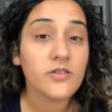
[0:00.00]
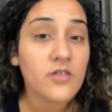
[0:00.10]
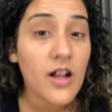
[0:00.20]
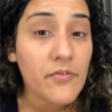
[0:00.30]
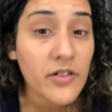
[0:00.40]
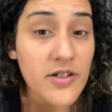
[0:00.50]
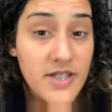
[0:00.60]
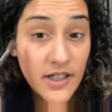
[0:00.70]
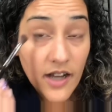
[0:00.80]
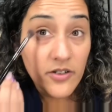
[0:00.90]
So now if you can
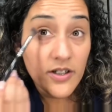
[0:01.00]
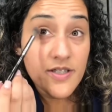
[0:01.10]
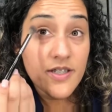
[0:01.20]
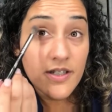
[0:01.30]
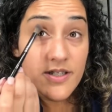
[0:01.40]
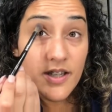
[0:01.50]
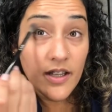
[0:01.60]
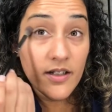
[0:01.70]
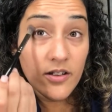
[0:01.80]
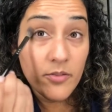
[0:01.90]
see, now you can see it's
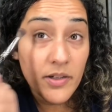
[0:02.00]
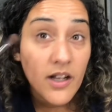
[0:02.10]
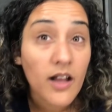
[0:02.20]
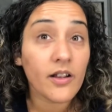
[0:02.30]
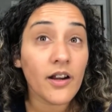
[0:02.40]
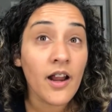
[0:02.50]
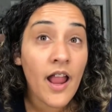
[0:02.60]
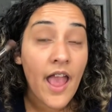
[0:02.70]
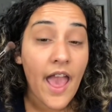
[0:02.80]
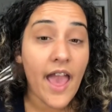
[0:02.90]
gaining a little bit color,
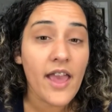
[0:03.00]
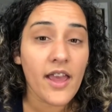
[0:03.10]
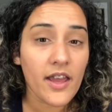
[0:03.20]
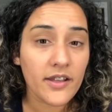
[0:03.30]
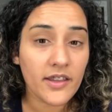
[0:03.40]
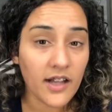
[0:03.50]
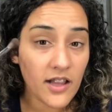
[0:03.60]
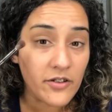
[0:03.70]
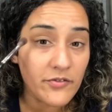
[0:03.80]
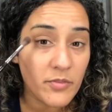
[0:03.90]
and the
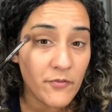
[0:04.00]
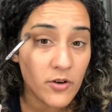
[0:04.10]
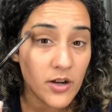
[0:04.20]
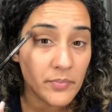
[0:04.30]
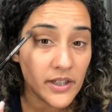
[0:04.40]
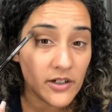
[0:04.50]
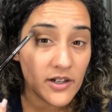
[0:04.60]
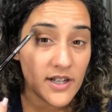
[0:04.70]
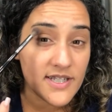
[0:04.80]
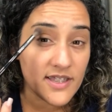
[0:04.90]
color from before up
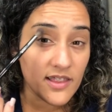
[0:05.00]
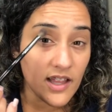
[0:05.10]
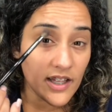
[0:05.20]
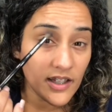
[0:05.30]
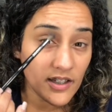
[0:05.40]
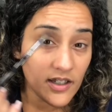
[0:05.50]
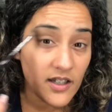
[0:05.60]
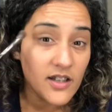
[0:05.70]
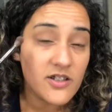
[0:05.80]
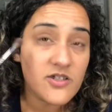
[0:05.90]
here is light,
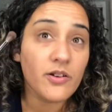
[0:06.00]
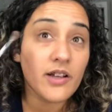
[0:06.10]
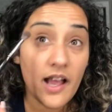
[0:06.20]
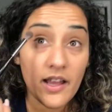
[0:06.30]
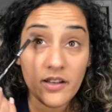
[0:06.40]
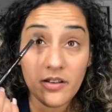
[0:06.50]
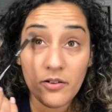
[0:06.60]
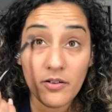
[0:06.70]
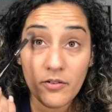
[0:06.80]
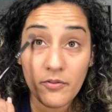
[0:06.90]
so it kind
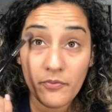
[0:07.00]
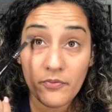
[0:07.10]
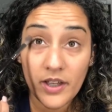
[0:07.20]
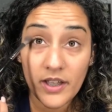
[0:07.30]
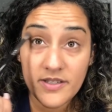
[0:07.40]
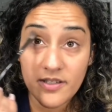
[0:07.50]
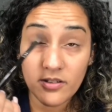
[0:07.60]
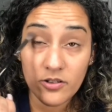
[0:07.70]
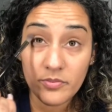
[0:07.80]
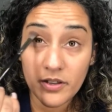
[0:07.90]
of fades a
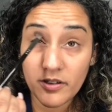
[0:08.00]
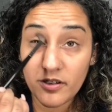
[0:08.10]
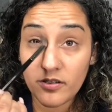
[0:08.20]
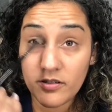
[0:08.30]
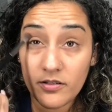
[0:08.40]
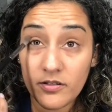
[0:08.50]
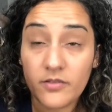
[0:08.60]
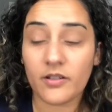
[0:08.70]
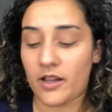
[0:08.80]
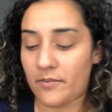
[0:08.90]
little bit.
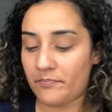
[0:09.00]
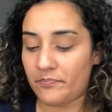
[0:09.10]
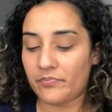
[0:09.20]
Okay,